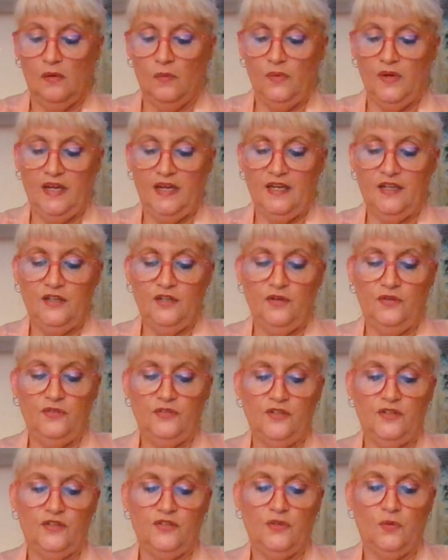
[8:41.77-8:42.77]
We can
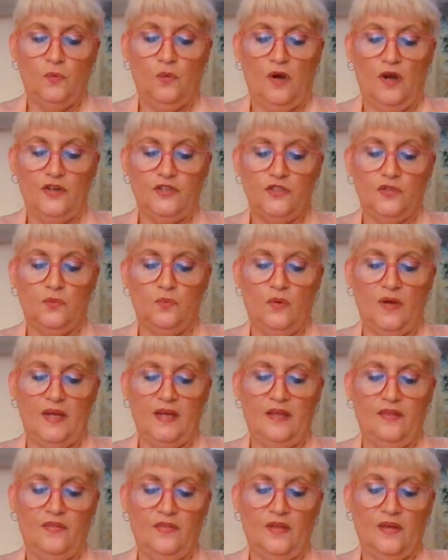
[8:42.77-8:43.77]
use it to wash
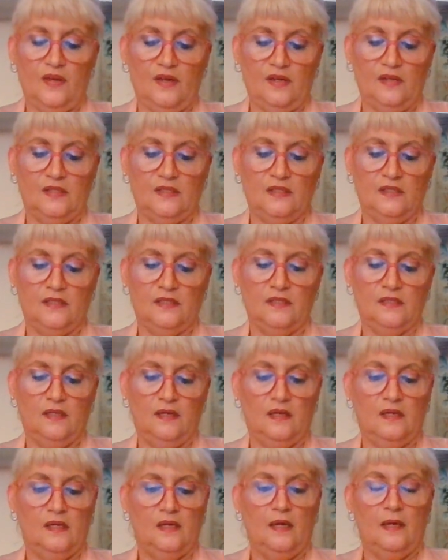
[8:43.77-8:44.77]
away the
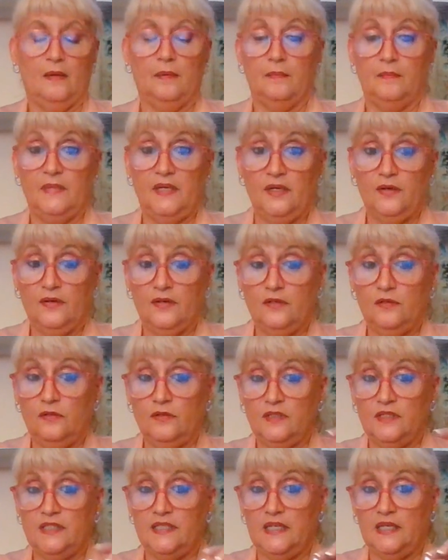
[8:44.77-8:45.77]

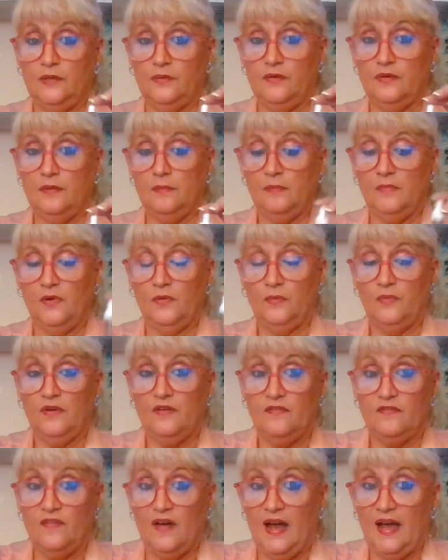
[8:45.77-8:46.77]
miracle serum
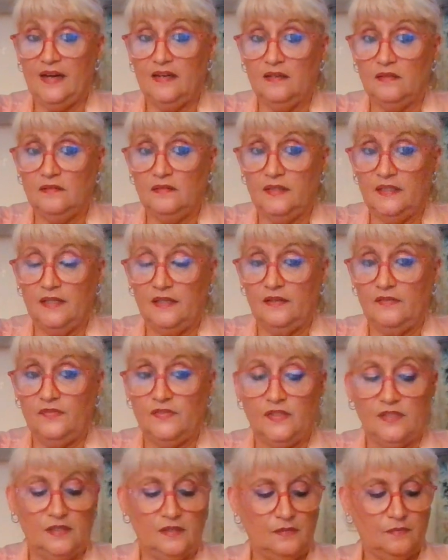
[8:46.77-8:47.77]

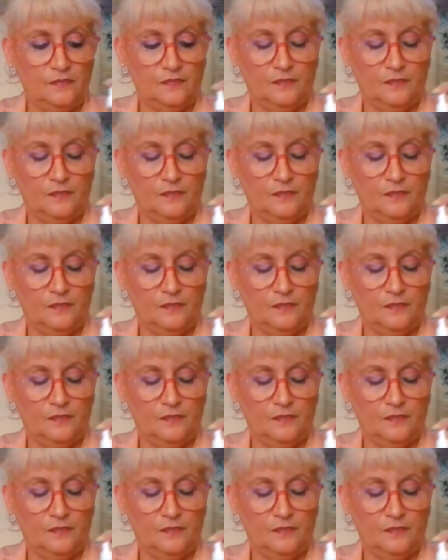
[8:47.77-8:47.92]
Revitalift